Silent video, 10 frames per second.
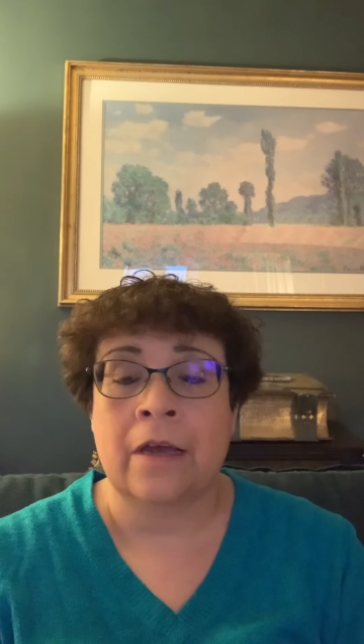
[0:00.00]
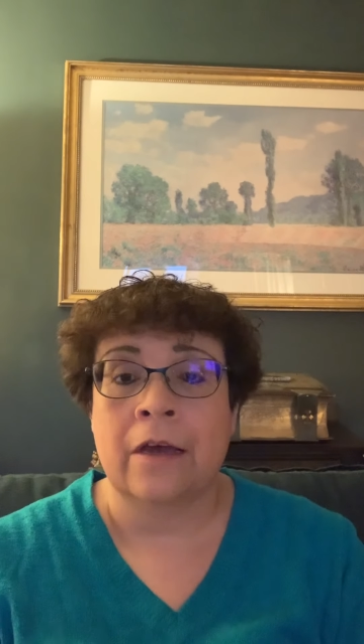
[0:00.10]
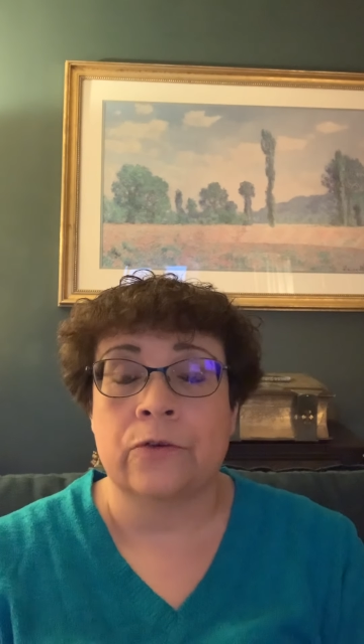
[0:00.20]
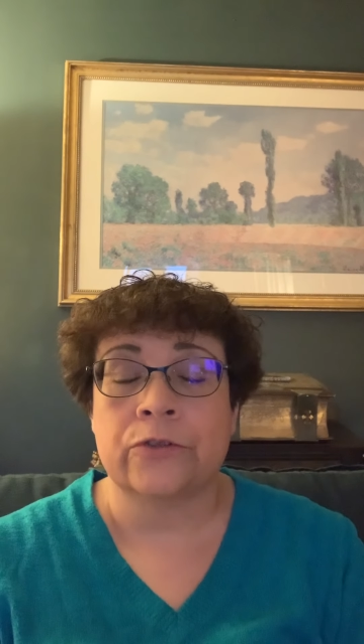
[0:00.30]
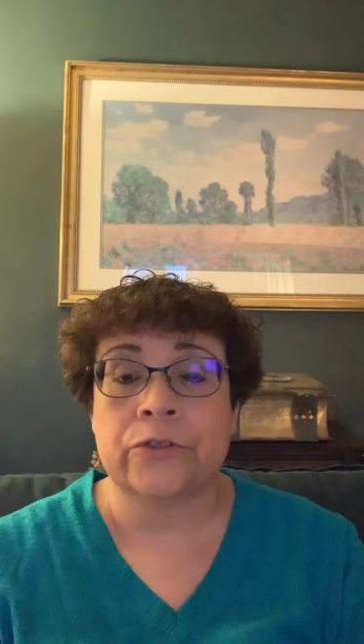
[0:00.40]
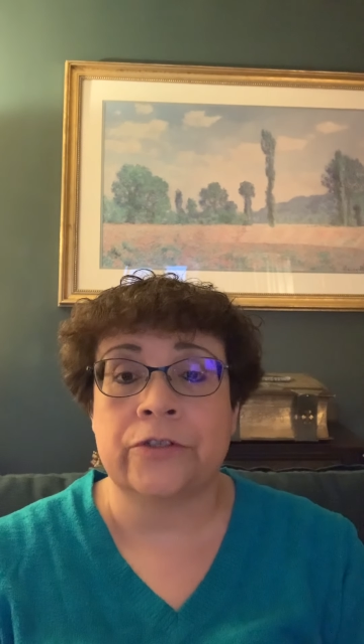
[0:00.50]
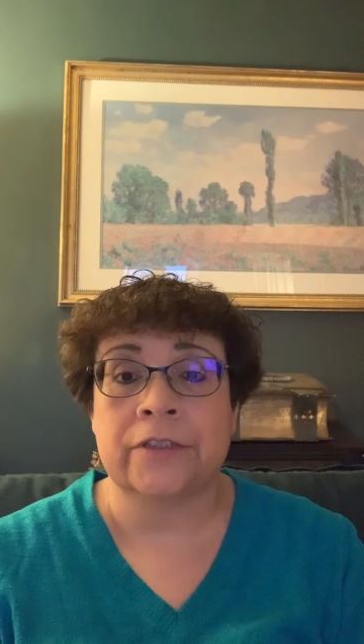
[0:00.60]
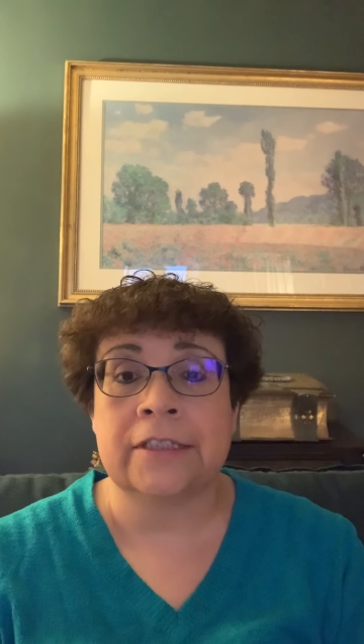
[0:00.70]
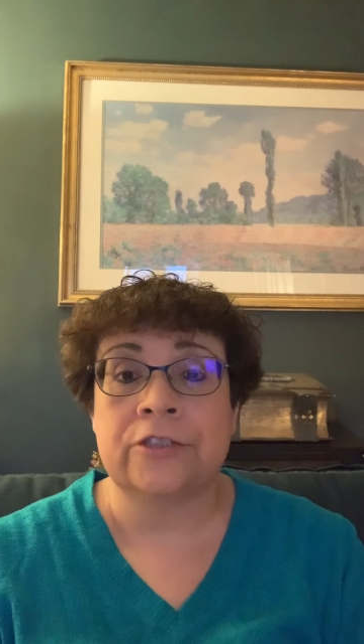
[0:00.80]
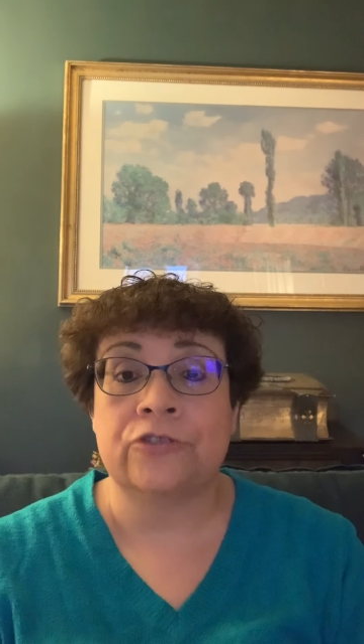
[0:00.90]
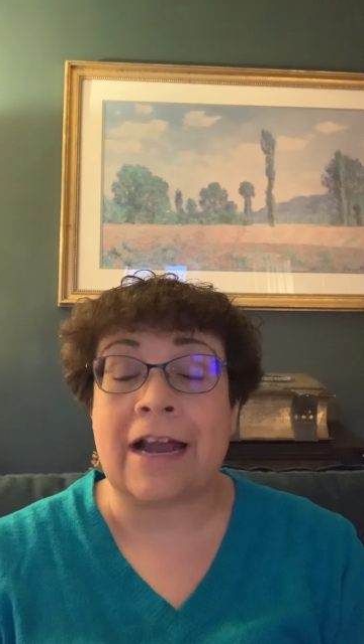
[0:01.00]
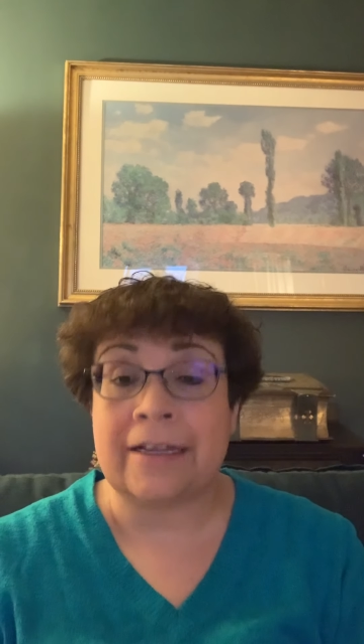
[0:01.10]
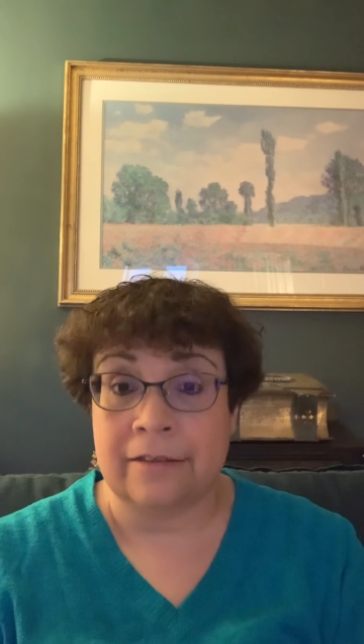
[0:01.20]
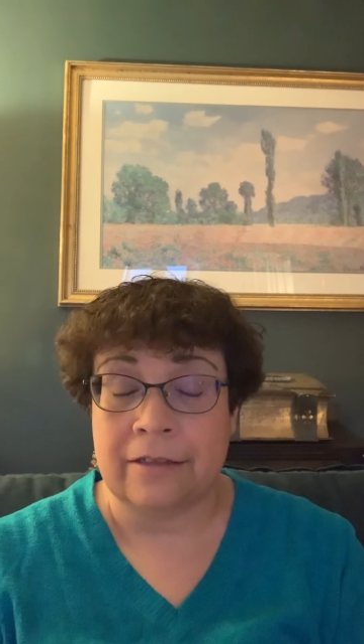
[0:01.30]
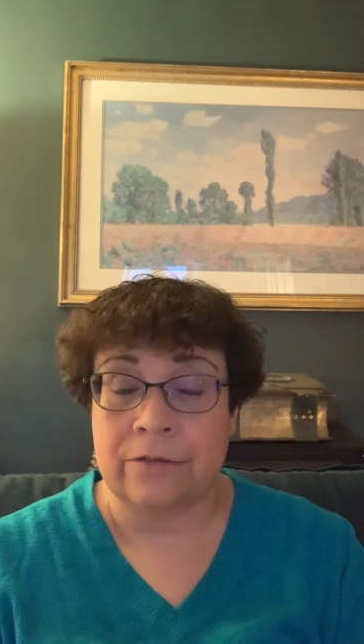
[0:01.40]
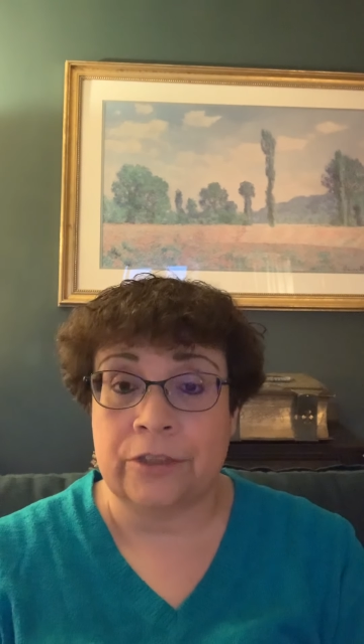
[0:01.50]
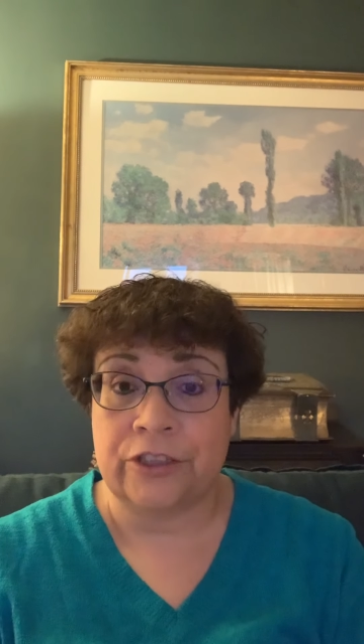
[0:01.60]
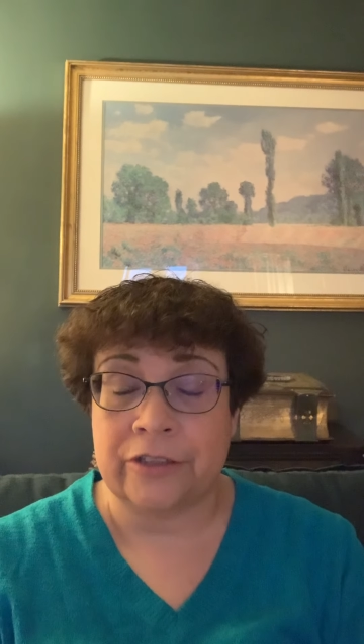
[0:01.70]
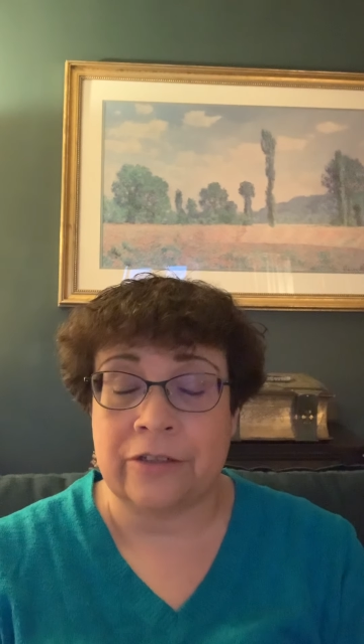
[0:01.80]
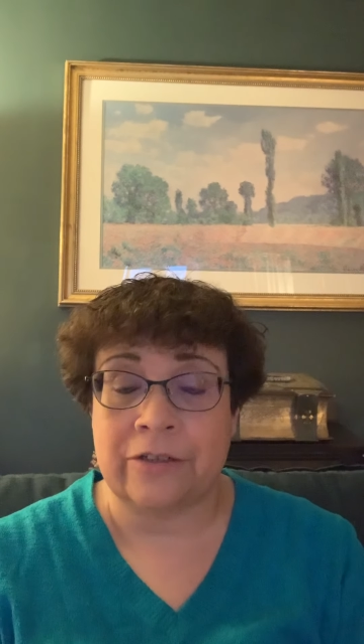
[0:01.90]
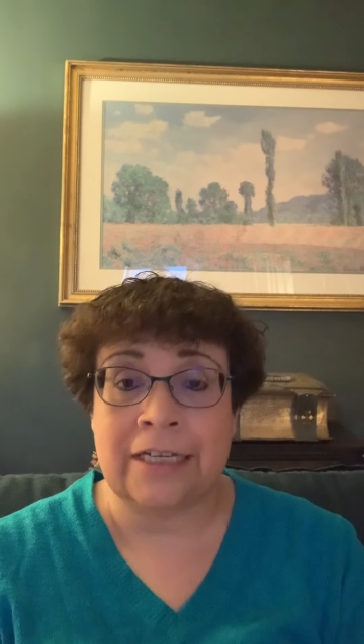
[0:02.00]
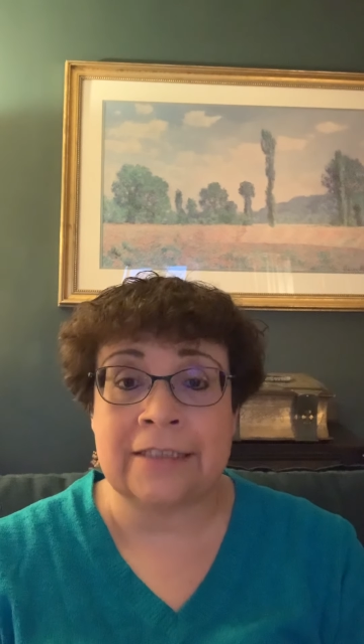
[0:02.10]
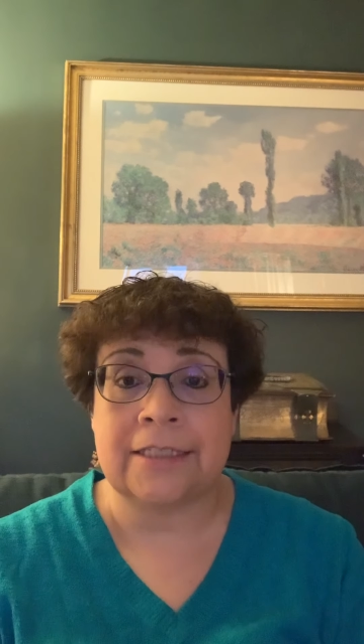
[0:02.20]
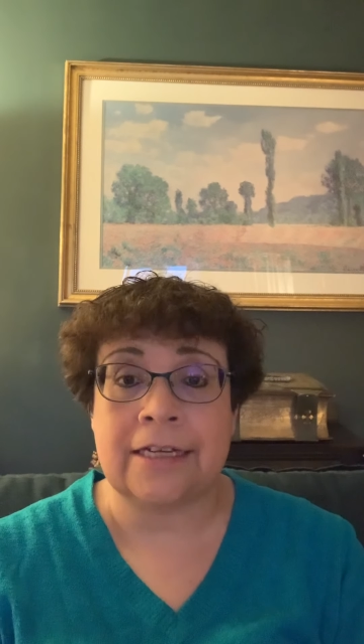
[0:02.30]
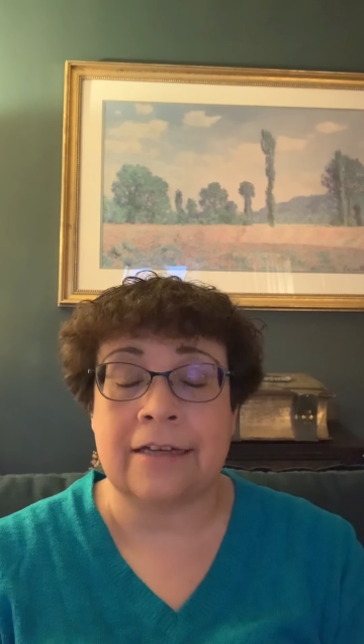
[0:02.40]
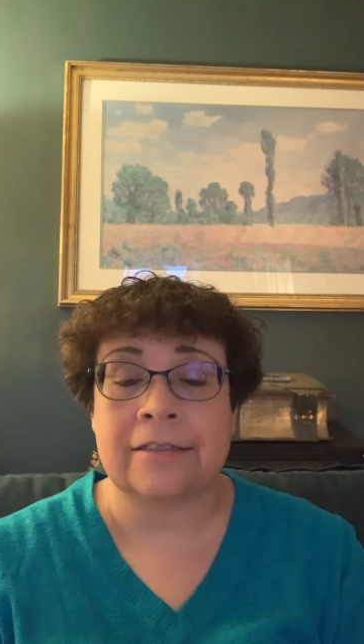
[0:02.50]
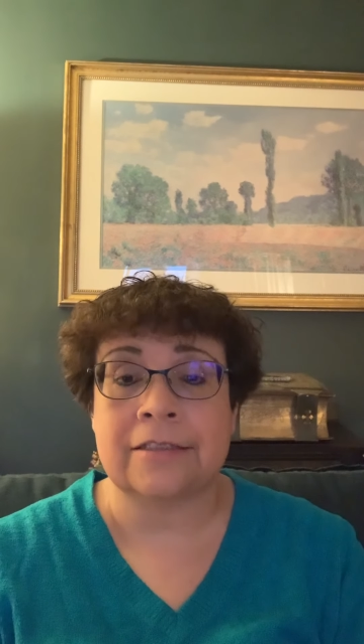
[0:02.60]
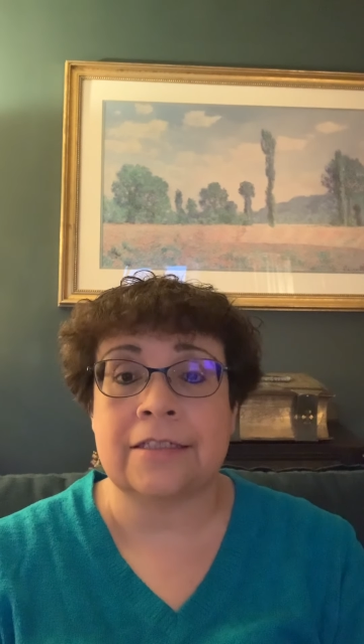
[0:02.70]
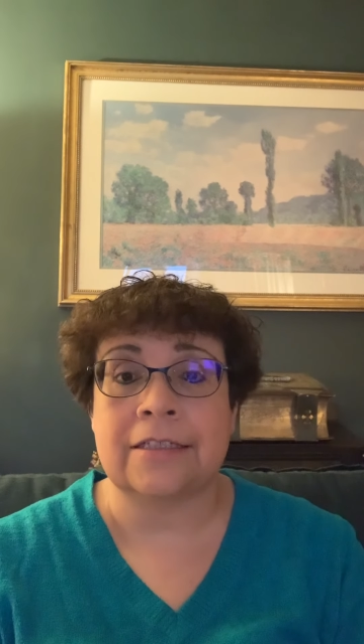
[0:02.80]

Though certainly Dracula, which is our next text,